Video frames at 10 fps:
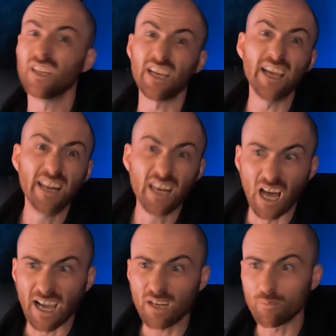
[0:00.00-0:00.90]
In
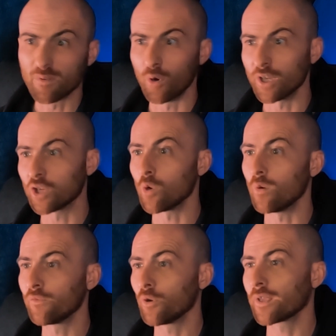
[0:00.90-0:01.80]
line with what you're going
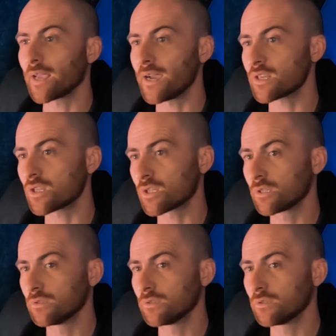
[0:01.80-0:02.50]
for, I guess.